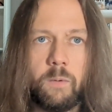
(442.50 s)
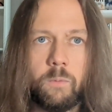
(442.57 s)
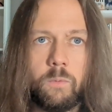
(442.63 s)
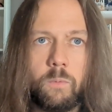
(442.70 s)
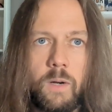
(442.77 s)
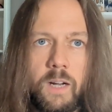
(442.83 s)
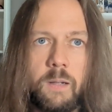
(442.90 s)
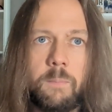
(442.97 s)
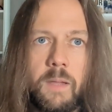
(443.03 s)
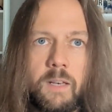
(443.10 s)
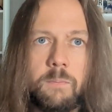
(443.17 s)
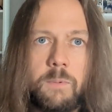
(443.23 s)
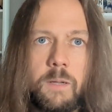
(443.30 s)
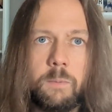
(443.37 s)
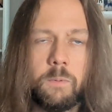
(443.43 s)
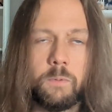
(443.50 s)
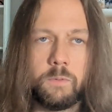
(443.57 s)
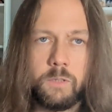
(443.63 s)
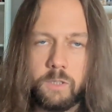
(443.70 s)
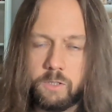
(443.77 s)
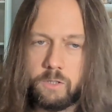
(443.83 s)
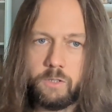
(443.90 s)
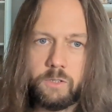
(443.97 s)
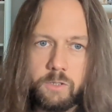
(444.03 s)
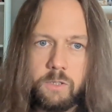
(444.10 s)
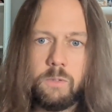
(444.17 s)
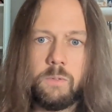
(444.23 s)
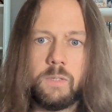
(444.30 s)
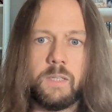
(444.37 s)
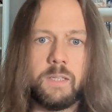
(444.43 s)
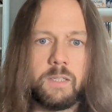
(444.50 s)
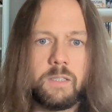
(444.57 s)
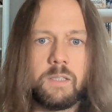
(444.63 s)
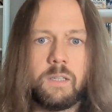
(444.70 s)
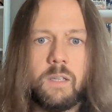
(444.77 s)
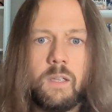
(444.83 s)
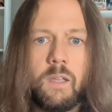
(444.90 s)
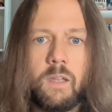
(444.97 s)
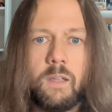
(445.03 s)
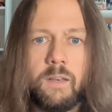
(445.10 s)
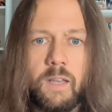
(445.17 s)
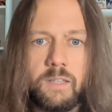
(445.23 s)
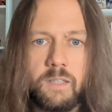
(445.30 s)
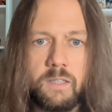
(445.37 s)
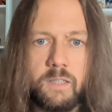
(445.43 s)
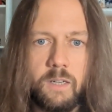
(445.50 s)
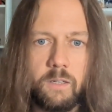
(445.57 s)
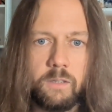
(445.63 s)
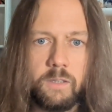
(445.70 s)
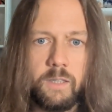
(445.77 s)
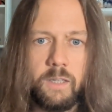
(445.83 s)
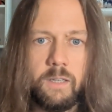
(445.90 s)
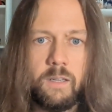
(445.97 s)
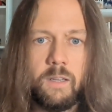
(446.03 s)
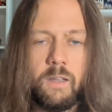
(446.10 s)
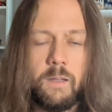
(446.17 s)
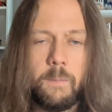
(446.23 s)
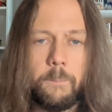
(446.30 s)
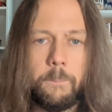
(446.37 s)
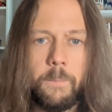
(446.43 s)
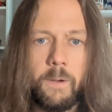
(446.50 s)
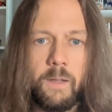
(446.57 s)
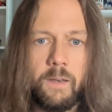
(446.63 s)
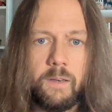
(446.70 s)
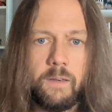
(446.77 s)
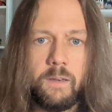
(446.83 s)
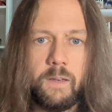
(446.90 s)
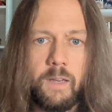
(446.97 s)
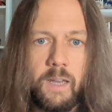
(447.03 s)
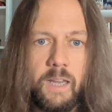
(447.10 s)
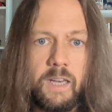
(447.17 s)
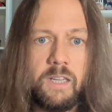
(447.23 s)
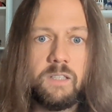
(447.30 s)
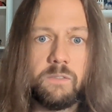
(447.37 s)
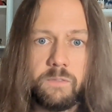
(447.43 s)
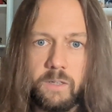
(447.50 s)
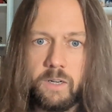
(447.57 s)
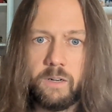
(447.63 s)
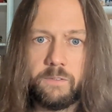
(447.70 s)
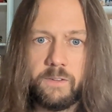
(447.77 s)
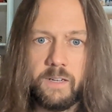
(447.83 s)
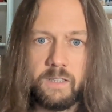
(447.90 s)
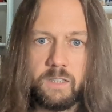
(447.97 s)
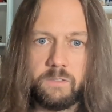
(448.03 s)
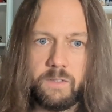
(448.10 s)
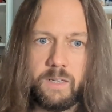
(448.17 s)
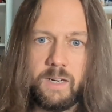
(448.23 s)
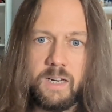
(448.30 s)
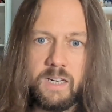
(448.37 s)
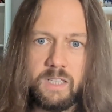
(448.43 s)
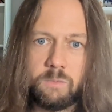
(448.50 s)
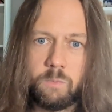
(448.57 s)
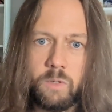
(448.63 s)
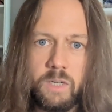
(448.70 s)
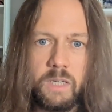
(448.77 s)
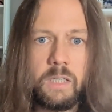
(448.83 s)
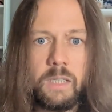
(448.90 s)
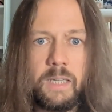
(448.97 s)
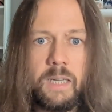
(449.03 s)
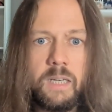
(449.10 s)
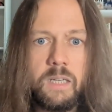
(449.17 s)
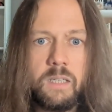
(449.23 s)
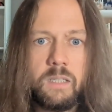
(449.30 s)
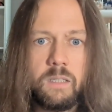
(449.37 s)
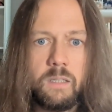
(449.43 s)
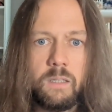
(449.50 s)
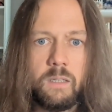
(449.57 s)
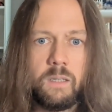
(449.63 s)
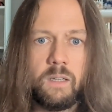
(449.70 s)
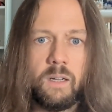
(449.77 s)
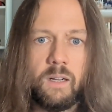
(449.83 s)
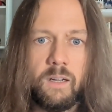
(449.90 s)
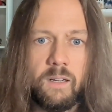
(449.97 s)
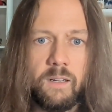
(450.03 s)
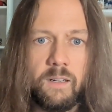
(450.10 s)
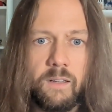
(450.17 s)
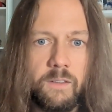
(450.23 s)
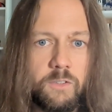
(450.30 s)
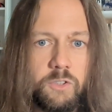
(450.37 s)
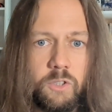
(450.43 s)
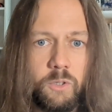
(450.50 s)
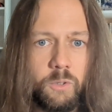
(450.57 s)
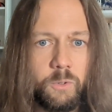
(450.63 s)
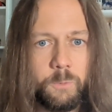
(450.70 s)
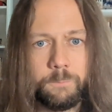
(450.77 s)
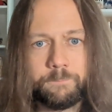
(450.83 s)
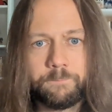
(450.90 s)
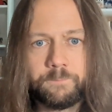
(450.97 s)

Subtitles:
recommend people to do this necessarily, but it is very effective and it is pretty clean. So